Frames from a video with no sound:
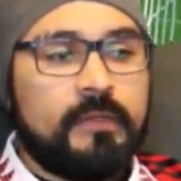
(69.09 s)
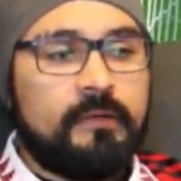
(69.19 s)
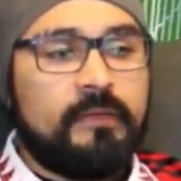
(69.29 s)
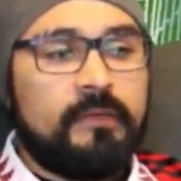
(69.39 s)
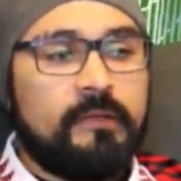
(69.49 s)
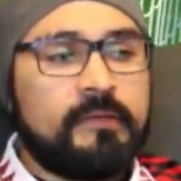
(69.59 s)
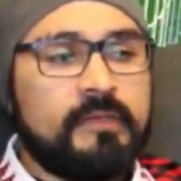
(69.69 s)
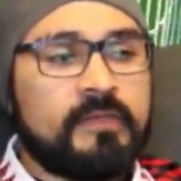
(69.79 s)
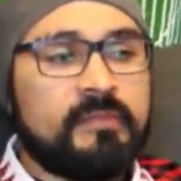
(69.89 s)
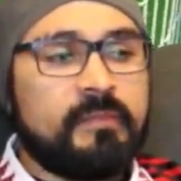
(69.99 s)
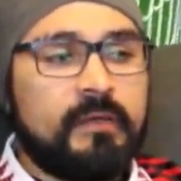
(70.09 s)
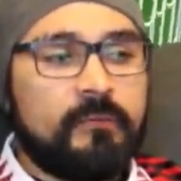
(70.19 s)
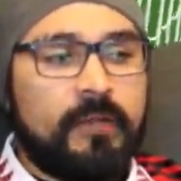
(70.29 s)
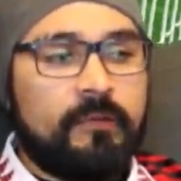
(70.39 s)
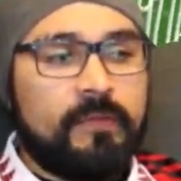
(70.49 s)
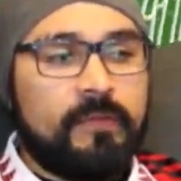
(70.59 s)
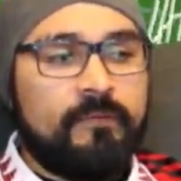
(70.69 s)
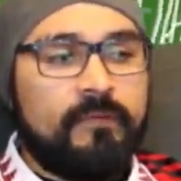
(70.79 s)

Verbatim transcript: They're in 13th spot. We are in third,